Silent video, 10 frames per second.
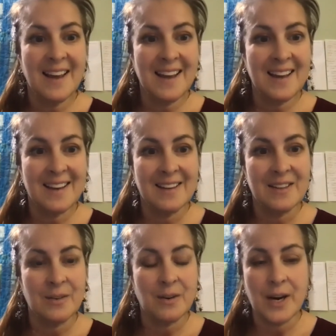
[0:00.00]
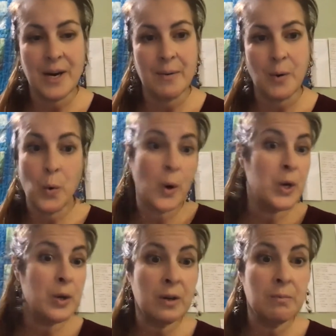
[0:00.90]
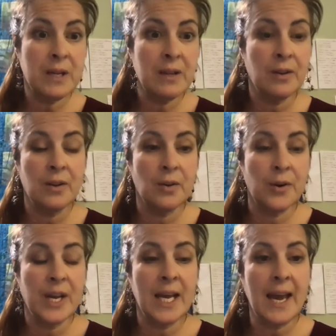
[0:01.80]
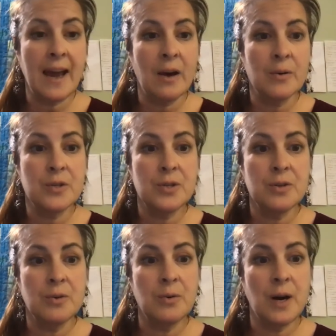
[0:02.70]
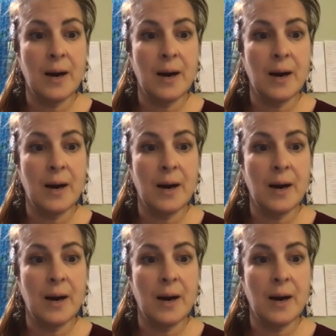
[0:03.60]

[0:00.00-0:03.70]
and or you could be learning how to